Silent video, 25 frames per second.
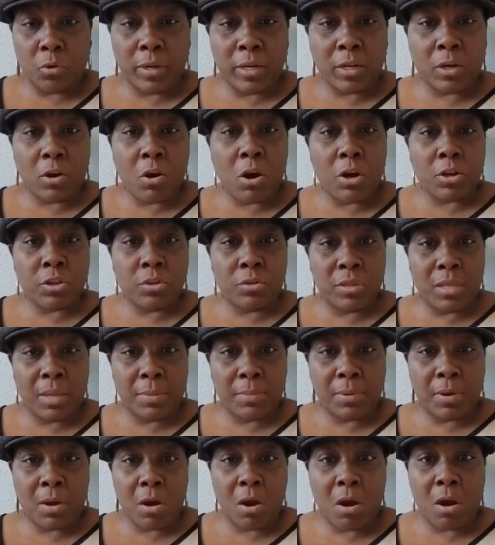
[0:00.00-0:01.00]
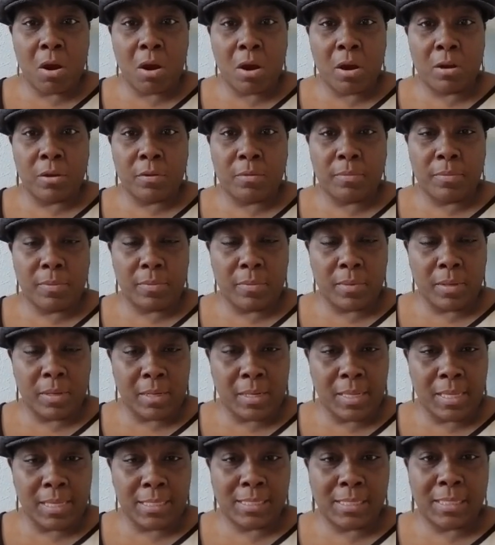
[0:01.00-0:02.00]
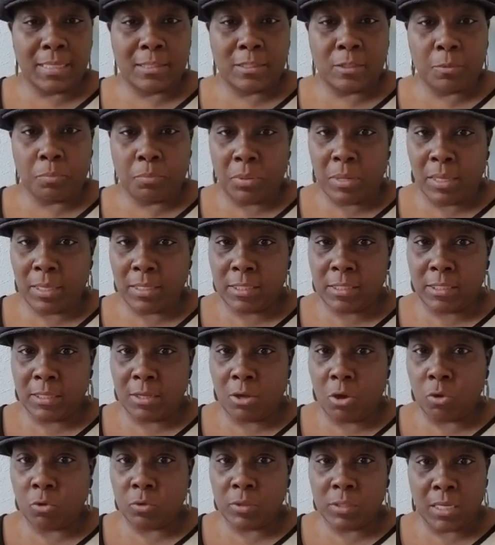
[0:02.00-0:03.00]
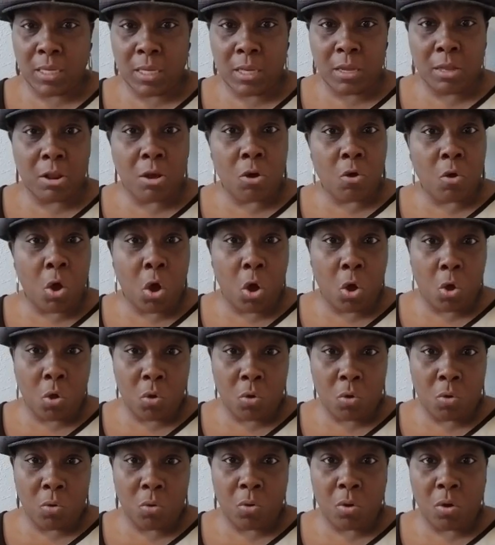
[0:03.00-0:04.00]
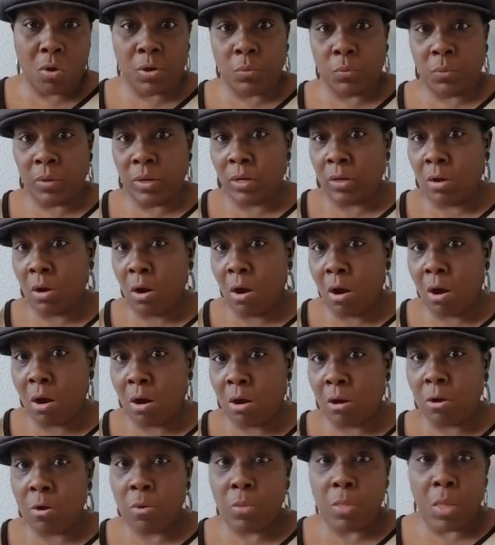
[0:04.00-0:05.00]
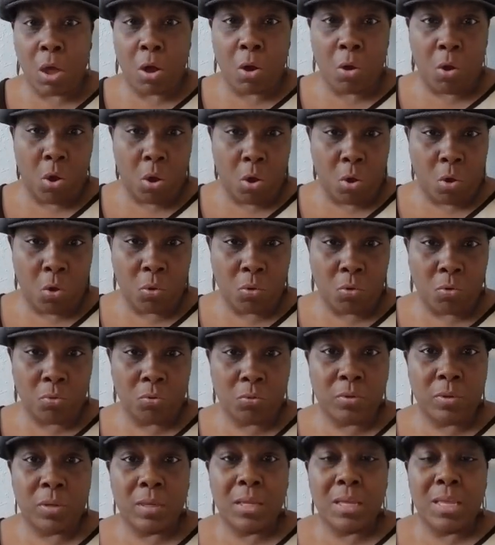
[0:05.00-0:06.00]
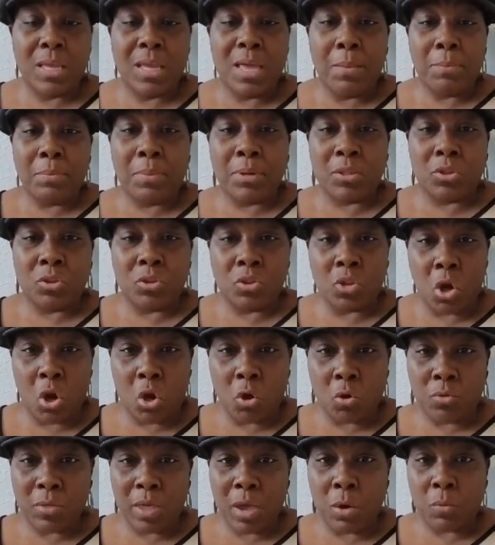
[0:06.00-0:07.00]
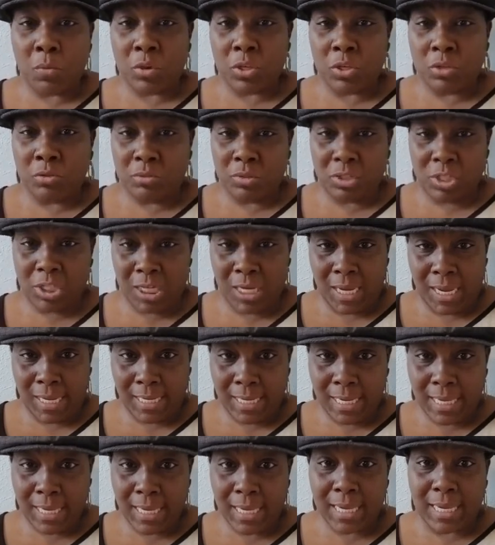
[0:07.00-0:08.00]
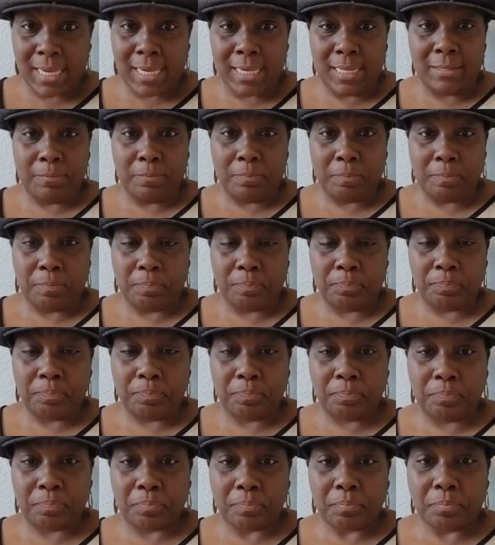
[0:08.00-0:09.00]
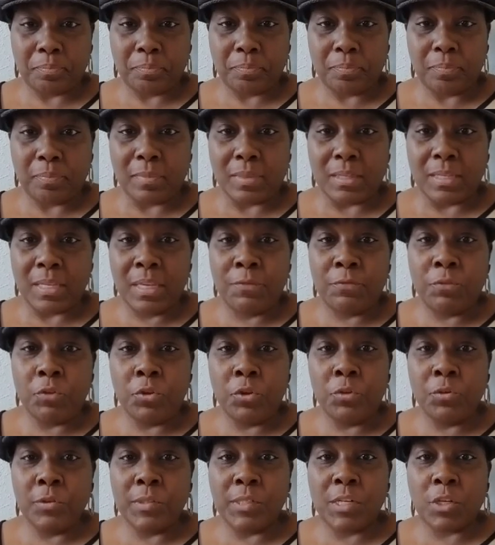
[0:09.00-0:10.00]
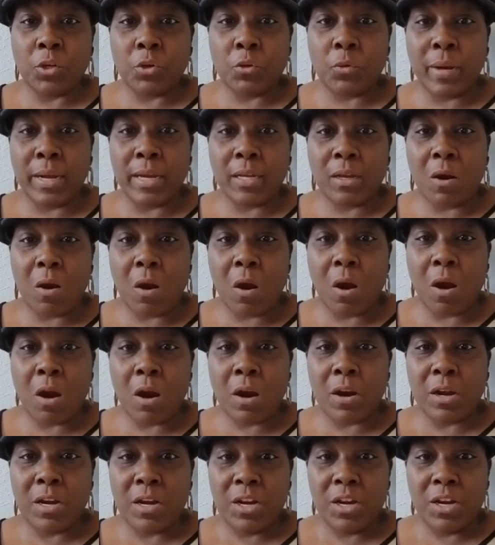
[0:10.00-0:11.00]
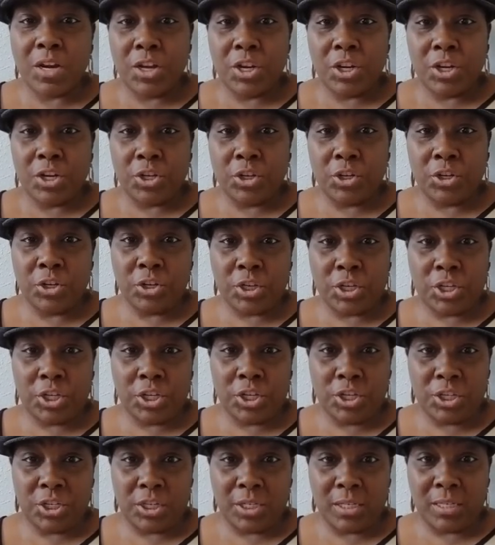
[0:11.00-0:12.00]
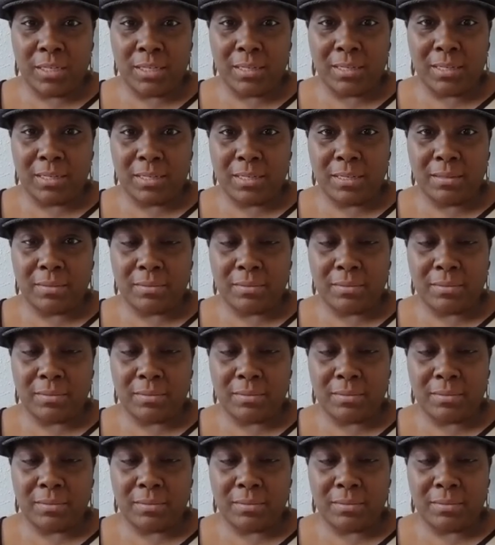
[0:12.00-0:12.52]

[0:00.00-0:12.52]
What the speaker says: credit card, your debit card listed to place the hotel on hold or the rental car on hold. But know that when you check in, if you're using a credit card, you're good.